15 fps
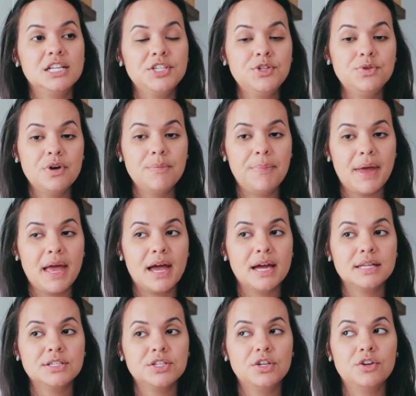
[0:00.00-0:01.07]
to a
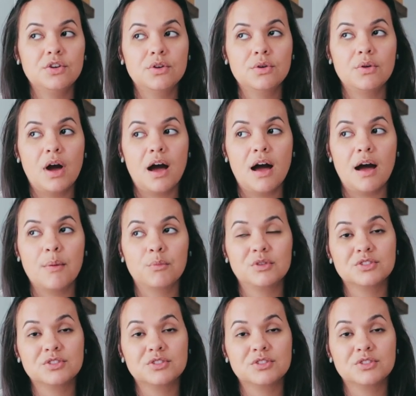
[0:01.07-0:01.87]
band who um,